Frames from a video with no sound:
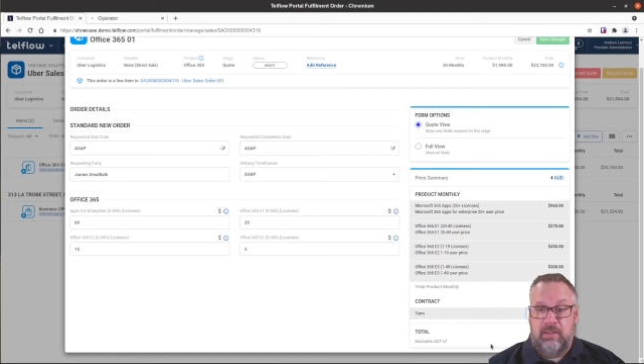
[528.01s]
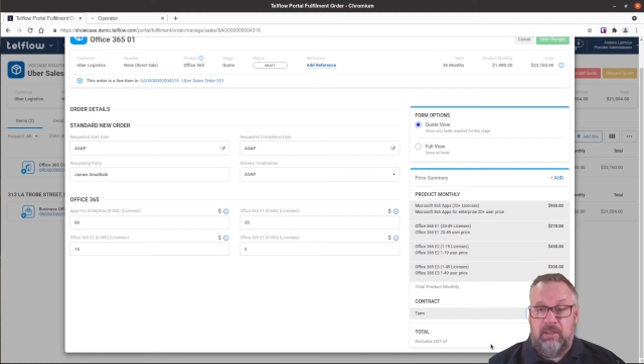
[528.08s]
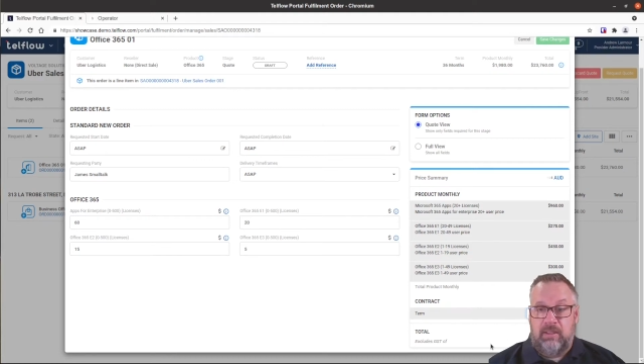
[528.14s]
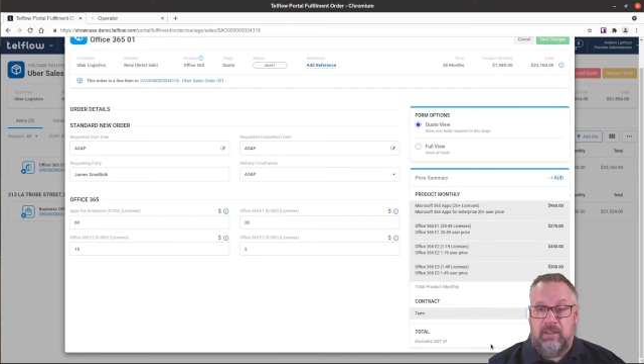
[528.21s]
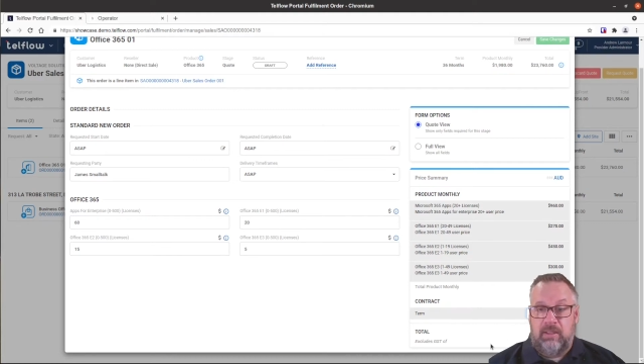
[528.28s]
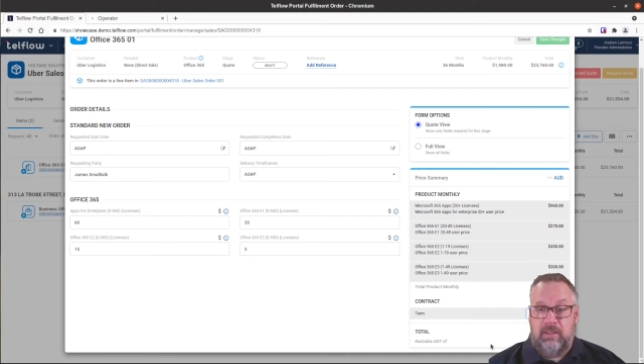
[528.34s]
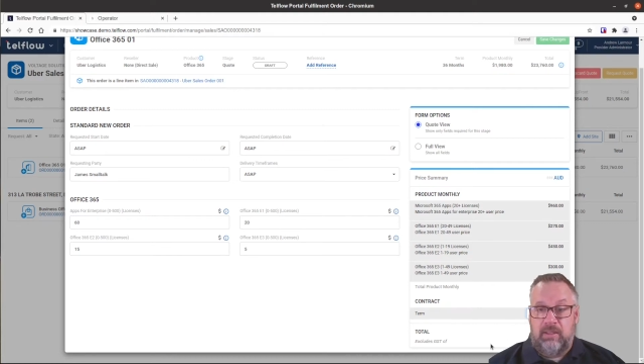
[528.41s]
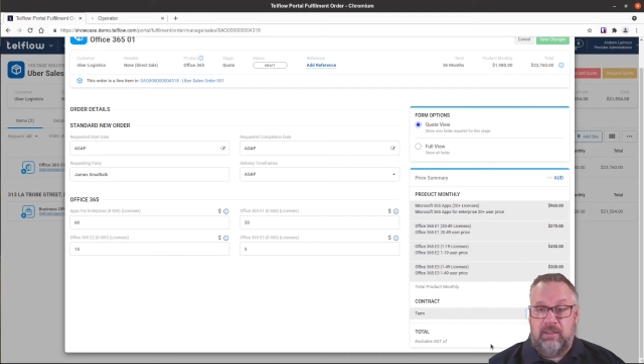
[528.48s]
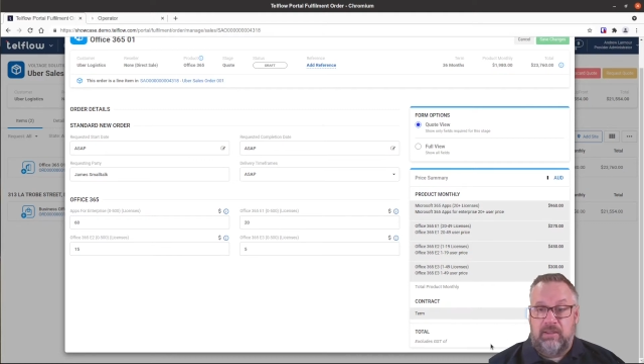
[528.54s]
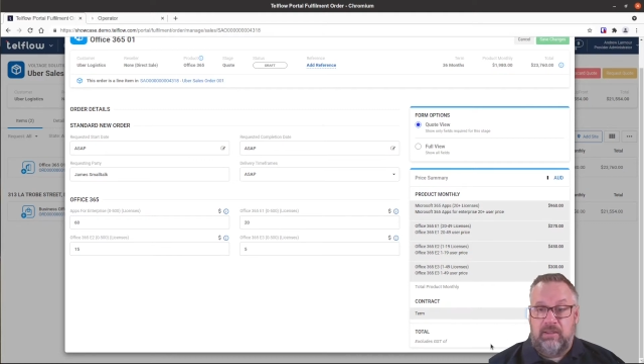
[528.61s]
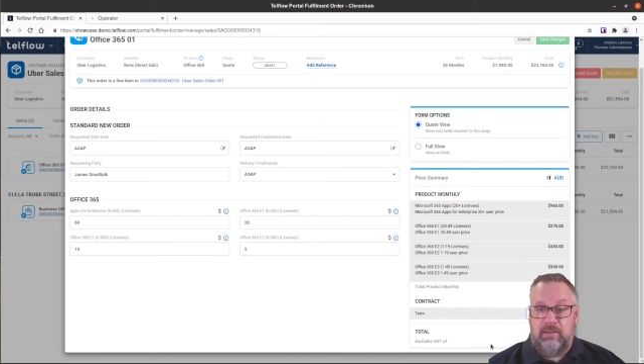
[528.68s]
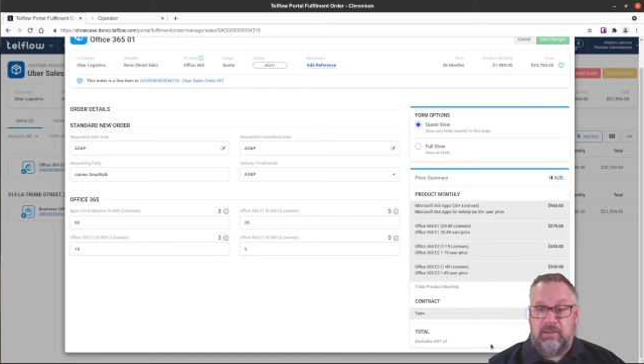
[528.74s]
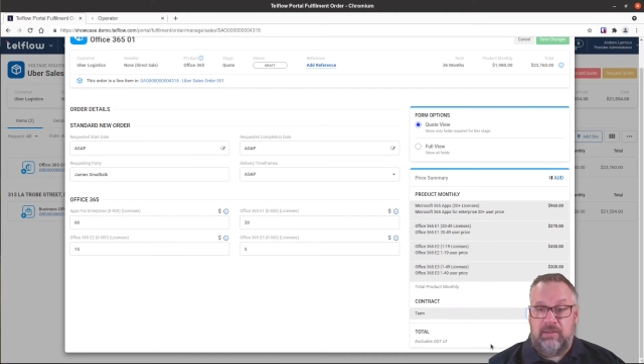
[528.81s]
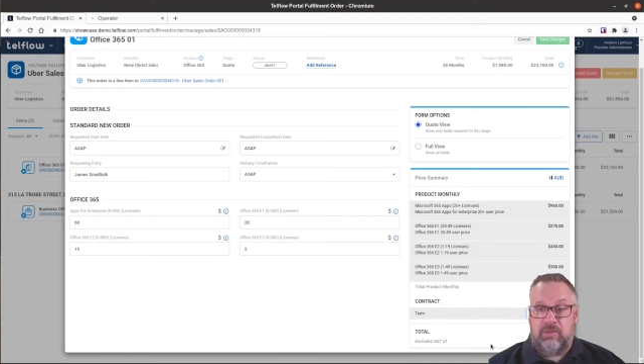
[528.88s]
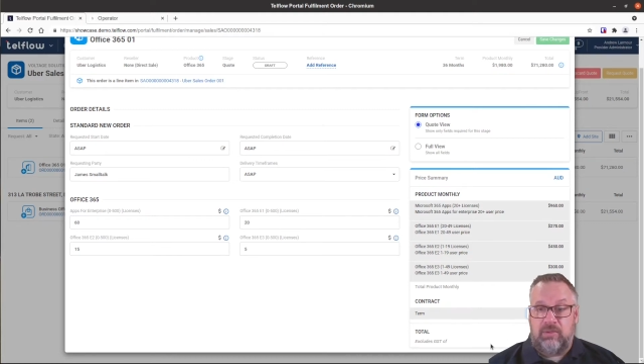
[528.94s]

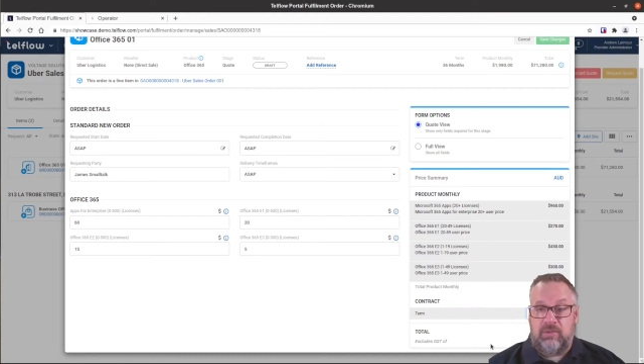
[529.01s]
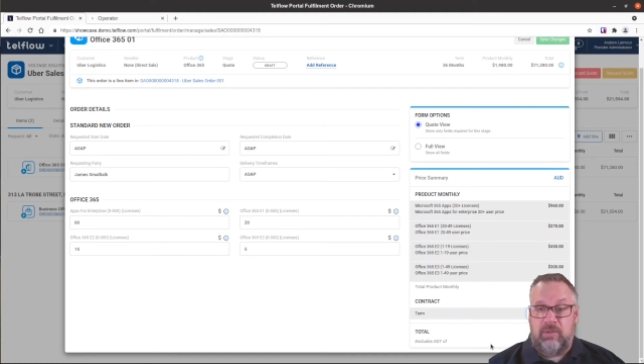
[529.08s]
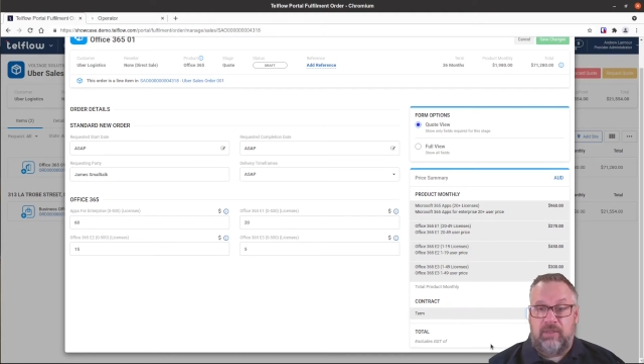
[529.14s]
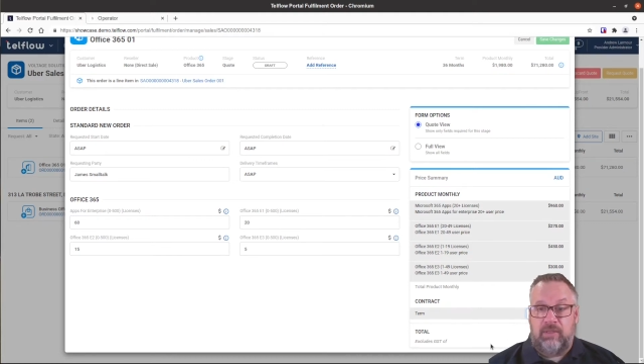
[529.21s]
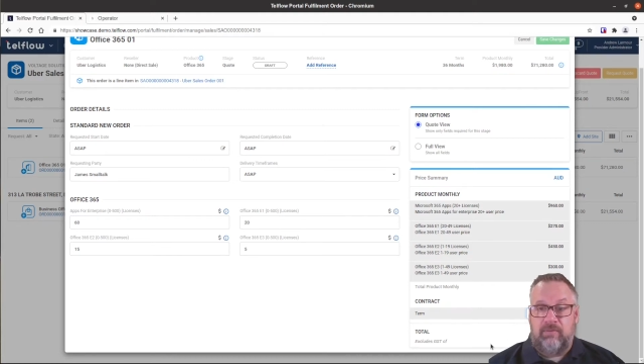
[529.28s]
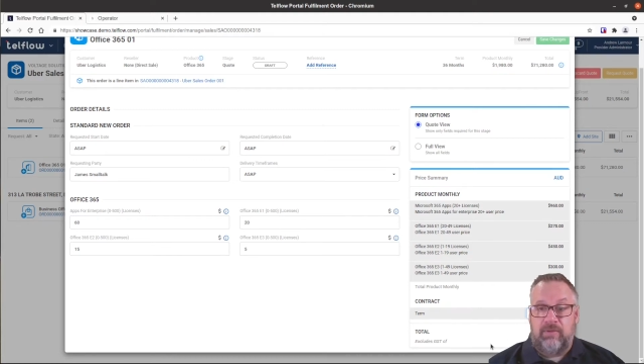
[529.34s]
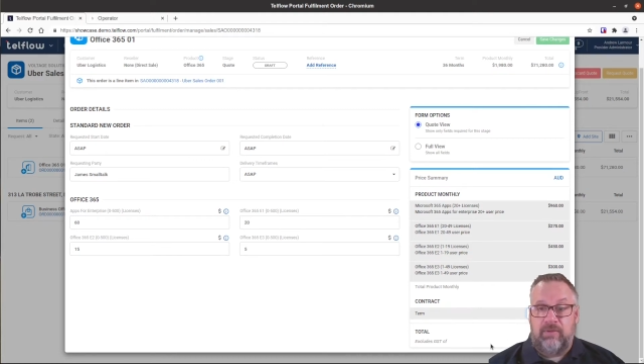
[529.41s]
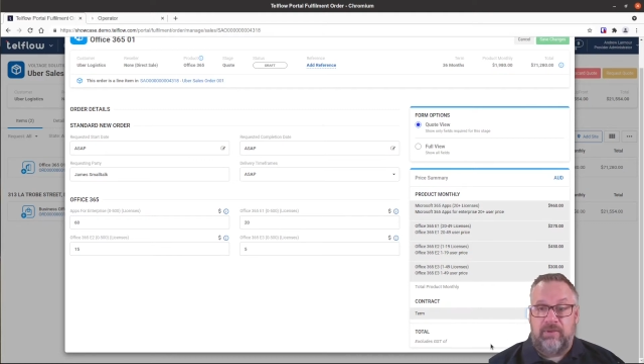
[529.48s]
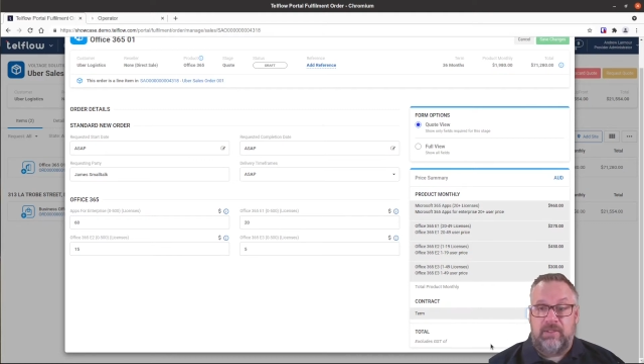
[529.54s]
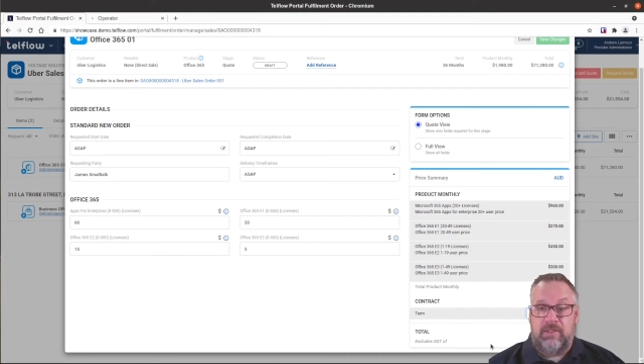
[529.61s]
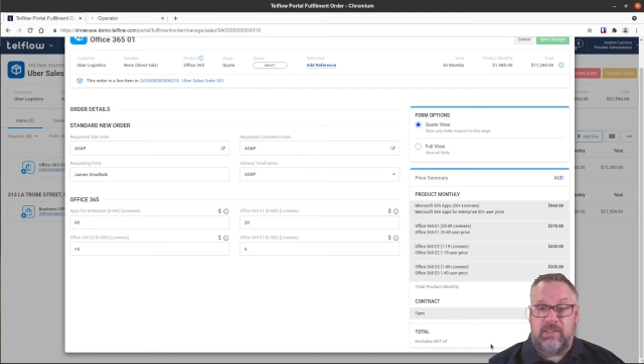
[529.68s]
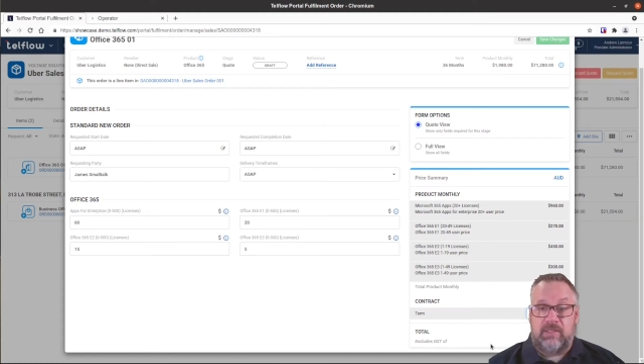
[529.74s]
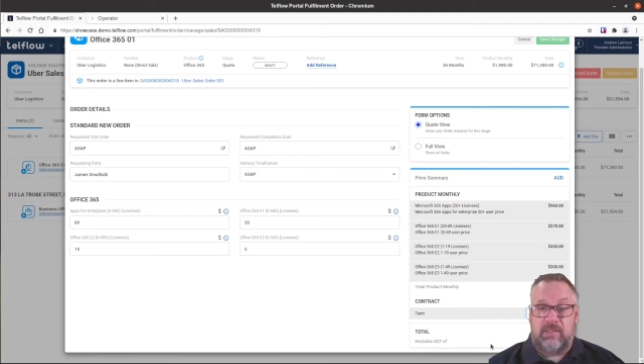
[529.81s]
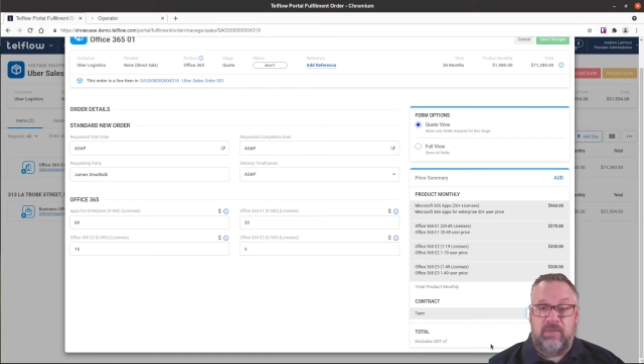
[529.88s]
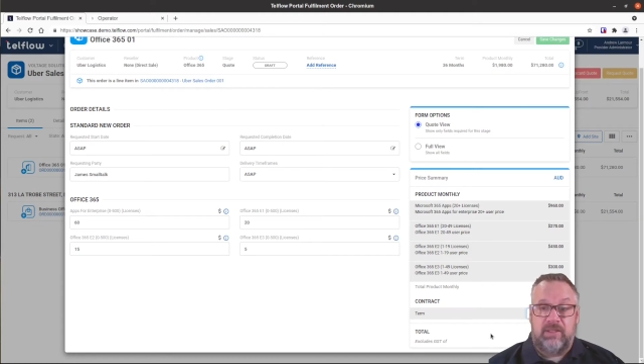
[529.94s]

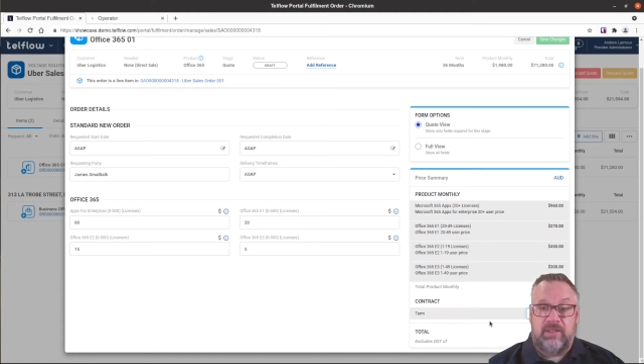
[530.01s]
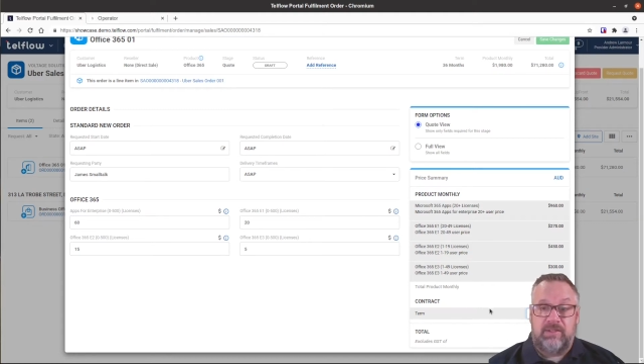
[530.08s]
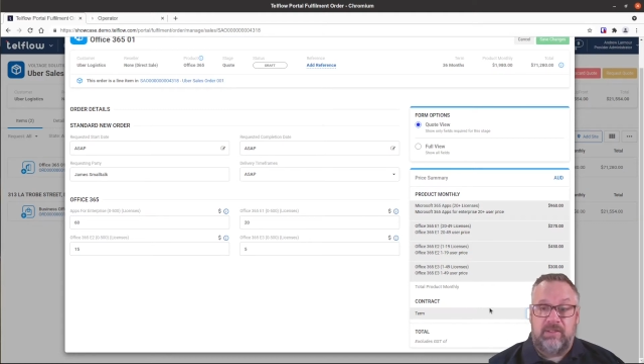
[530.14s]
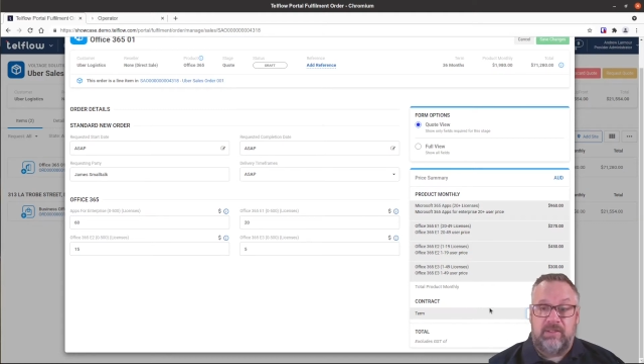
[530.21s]
36 months